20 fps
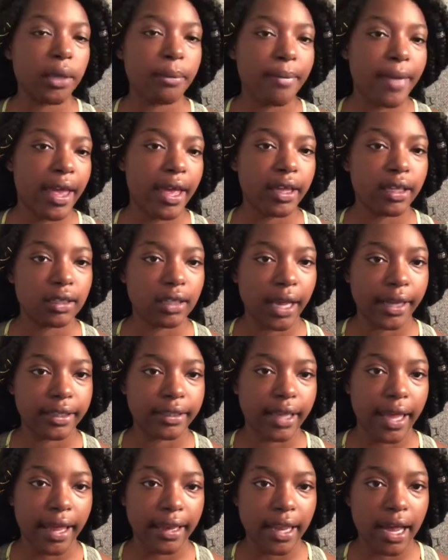We met like
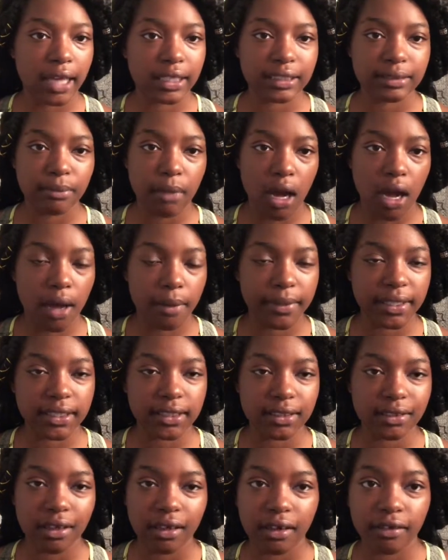Nat's mom and
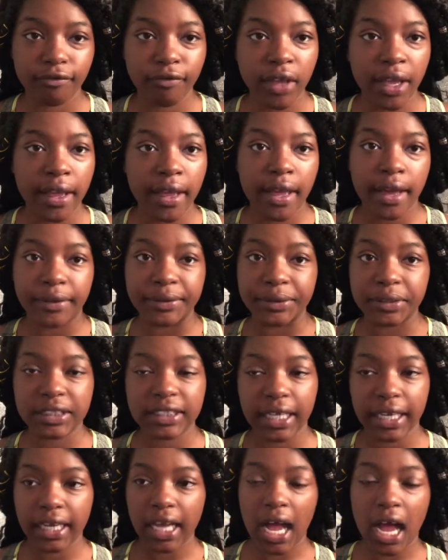stuff. We were
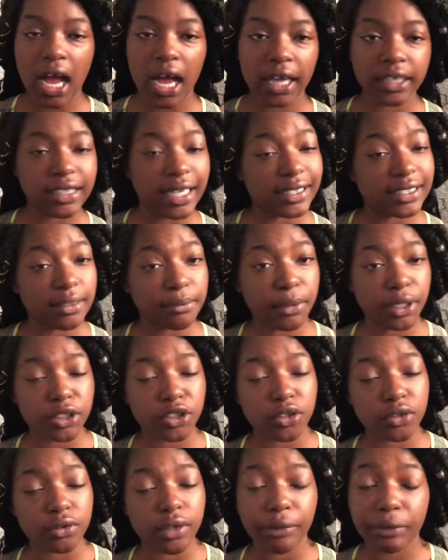saying hi, nice to
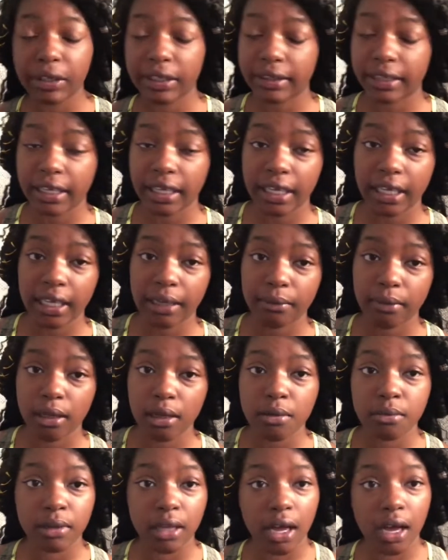meet you, everything,
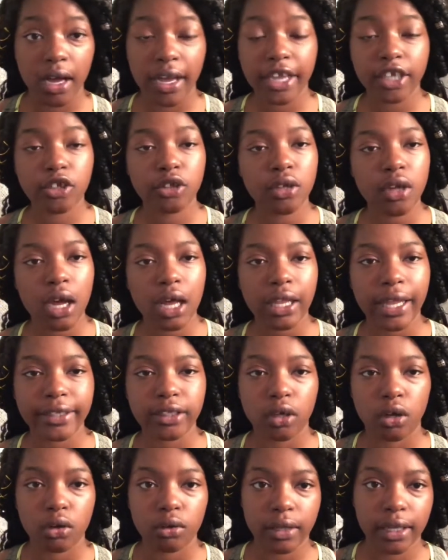blah blah. And you know how like
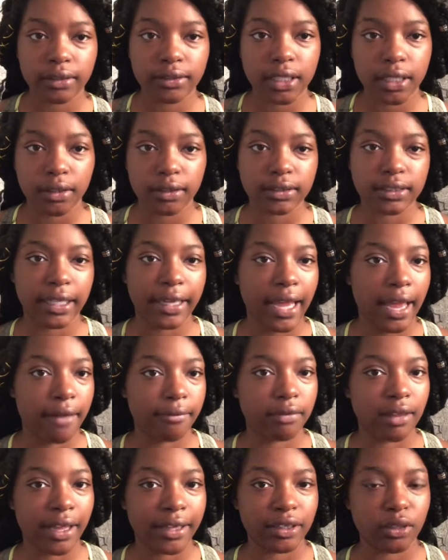the hotels, they
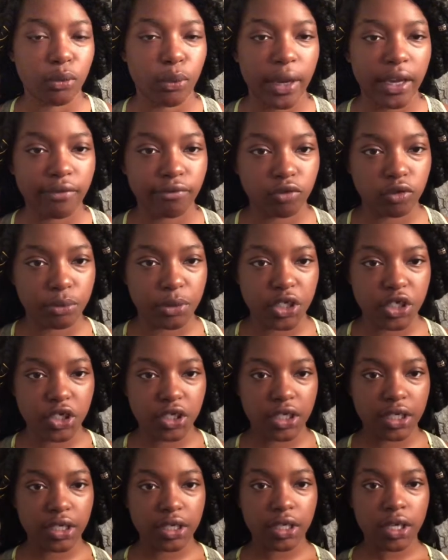have like the weight room and
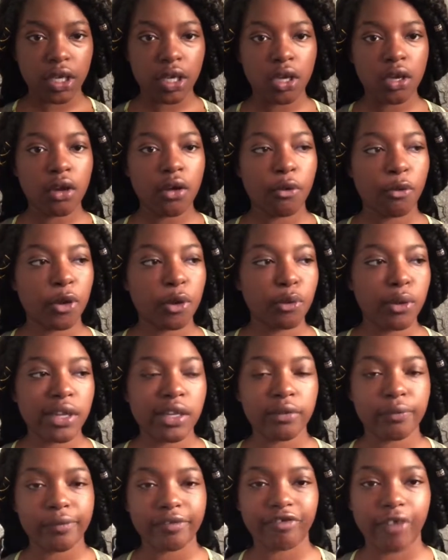shit. we went
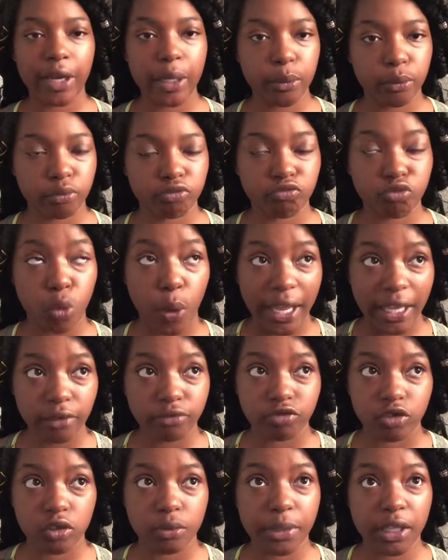in the weight
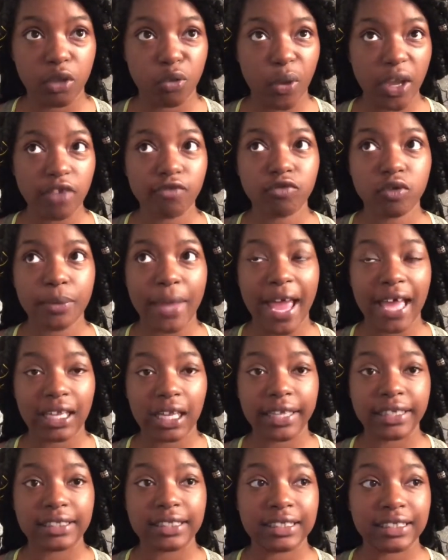room, and the weight room had
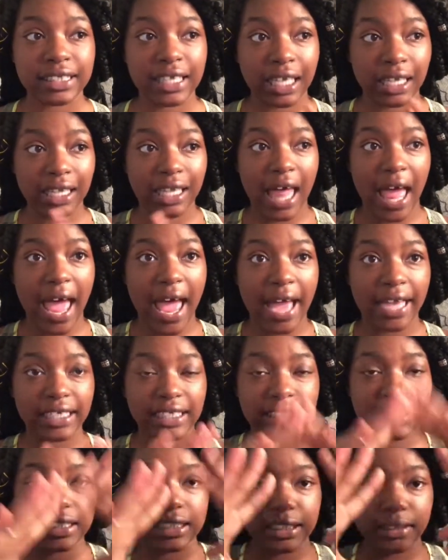like this
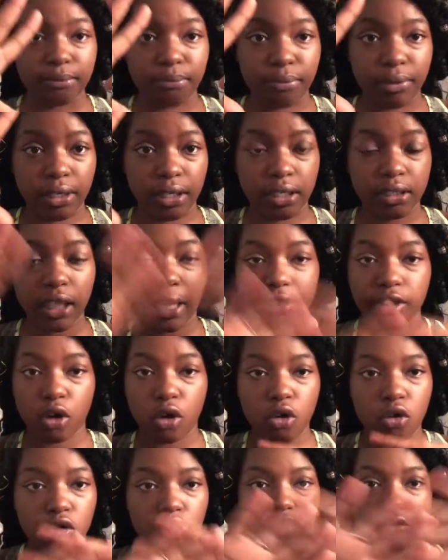glass, this big, like the
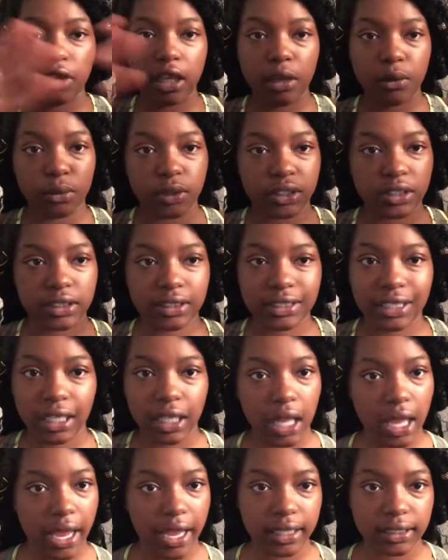whole thing was just
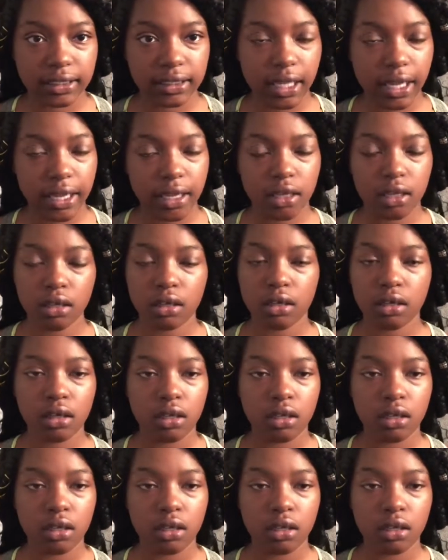glass. Like